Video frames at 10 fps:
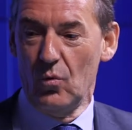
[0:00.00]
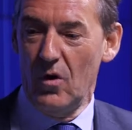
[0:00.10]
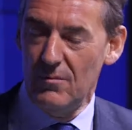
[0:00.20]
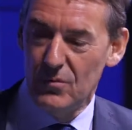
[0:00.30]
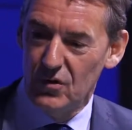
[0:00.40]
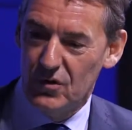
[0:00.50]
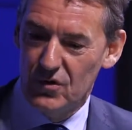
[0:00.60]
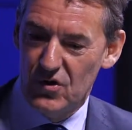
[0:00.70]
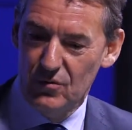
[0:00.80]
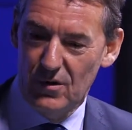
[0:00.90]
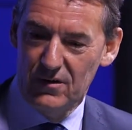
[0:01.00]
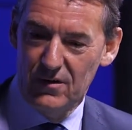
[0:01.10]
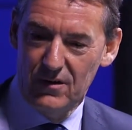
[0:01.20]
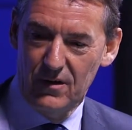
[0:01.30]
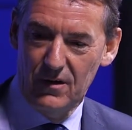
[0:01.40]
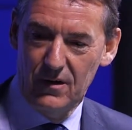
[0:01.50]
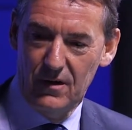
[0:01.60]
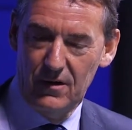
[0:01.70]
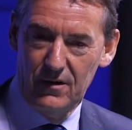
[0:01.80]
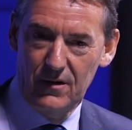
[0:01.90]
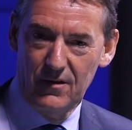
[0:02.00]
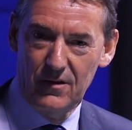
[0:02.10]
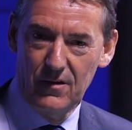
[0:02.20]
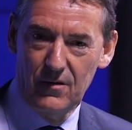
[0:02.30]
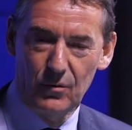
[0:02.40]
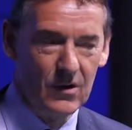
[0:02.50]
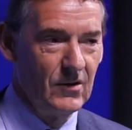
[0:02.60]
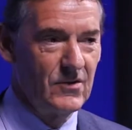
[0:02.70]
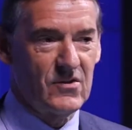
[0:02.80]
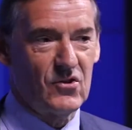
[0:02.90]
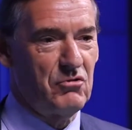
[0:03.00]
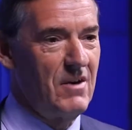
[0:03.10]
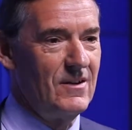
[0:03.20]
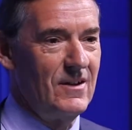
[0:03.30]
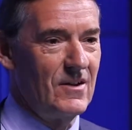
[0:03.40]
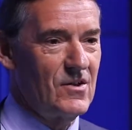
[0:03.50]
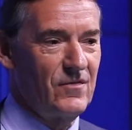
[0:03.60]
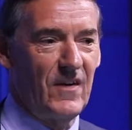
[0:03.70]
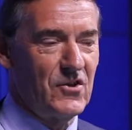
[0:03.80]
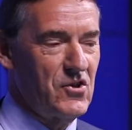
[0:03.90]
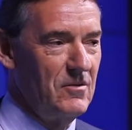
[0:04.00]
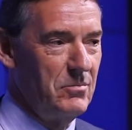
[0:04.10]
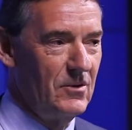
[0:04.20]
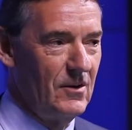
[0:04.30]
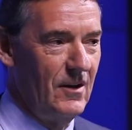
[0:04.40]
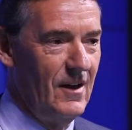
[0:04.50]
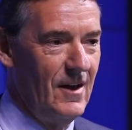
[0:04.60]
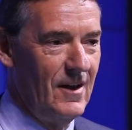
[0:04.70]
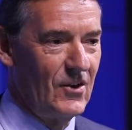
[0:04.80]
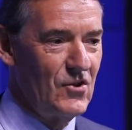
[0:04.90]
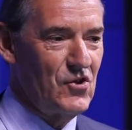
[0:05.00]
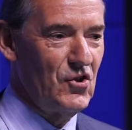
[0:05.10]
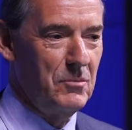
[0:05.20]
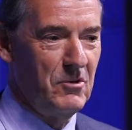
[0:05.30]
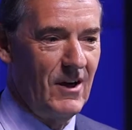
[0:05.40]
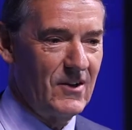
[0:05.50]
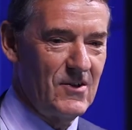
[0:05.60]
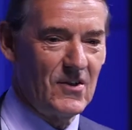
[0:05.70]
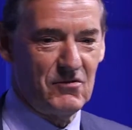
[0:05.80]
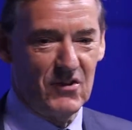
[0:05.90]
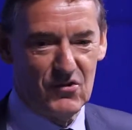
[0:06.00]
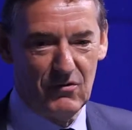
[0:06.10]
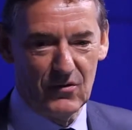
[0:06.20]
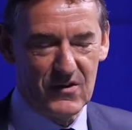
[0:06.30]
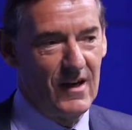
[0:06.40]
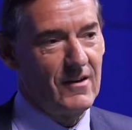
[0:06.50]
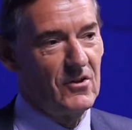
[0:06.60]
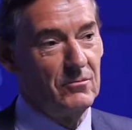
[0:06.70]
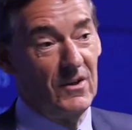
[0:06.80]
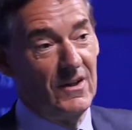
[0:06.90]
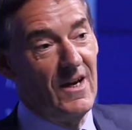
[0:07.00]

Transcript: what more could you want than the world's trendiest, fashionable consumer accessory stroke tech company